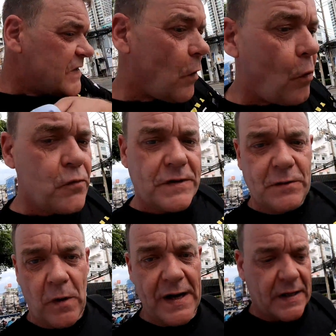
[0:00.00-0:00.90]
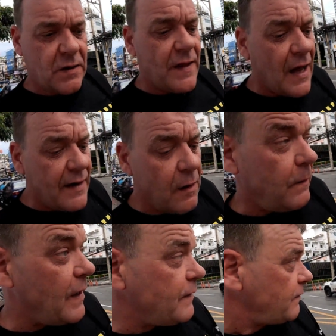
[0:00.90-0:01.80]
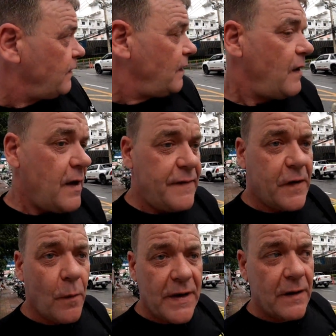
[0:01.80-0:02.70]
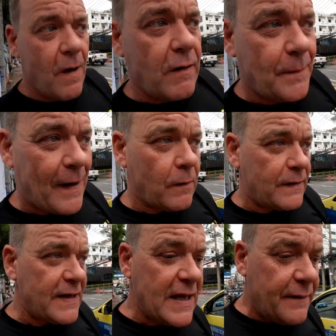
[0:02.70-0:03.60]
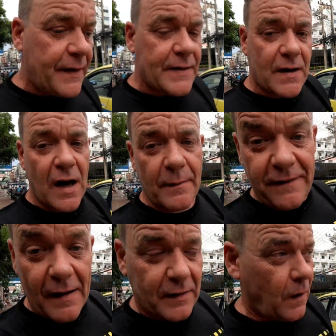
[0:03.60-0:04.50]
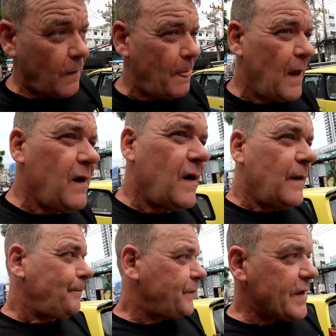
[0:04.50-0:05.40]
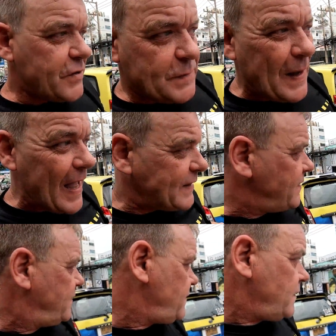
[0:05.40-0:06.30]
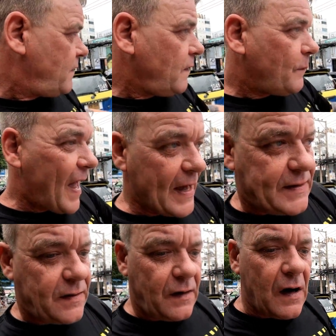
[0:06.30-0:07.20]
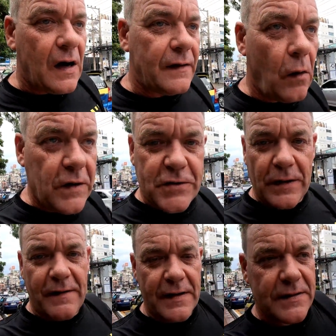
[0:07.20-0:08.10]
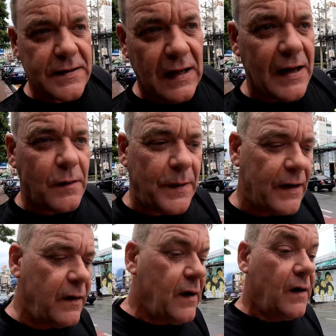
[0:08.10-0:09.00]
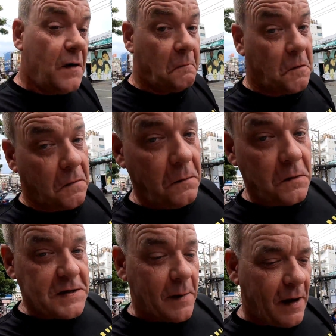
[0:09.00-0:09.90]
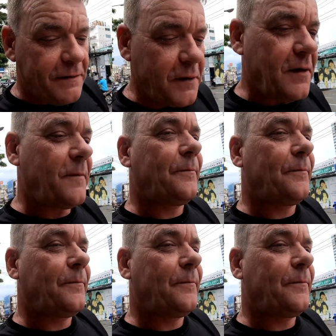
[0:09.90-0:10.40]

There's hundreds of workers on that now and if you come here around about the evening time five o'clock it's just packed packed and all the street vendors are lined up here good time to get food